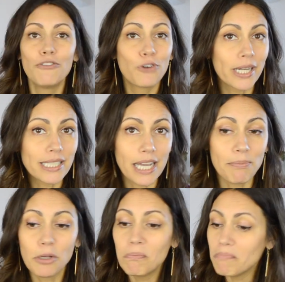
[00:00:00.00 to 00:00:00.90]
For
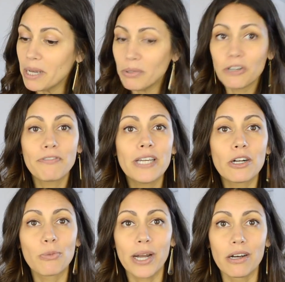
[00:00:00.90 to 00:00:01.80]
example, maybe your feet
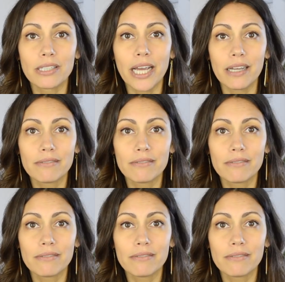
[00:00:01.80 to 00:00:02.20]
are wet all day.